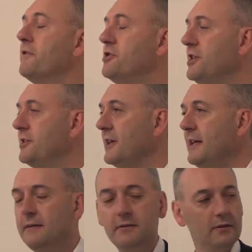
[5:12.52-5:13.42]
of a
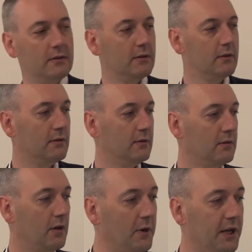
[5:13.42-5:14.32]
GT.
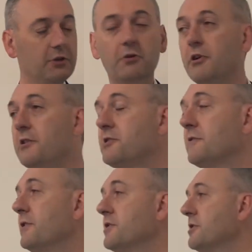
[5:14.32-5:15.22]
And we could do a
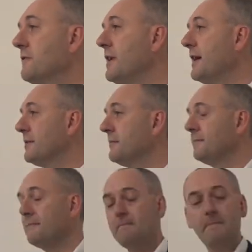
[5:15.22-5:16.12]
roadster version of that.
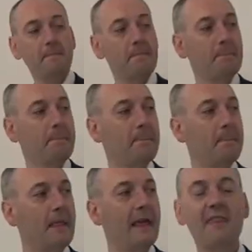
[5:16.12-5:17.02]

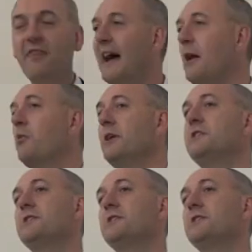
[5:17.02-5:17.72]
That we